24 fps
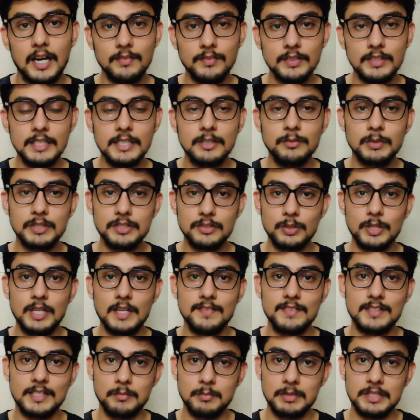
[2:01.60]
After that, once you
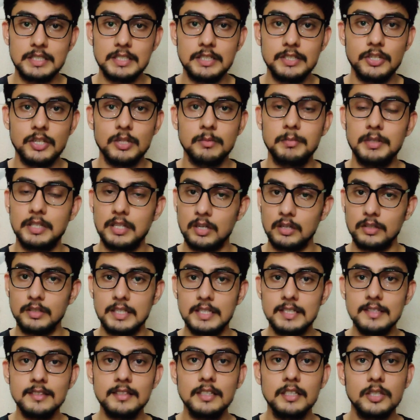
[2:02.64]
have submitted your
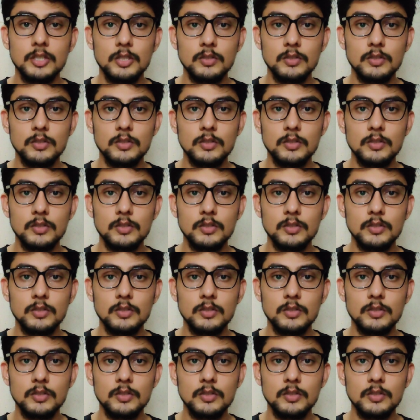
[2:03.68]
belongings,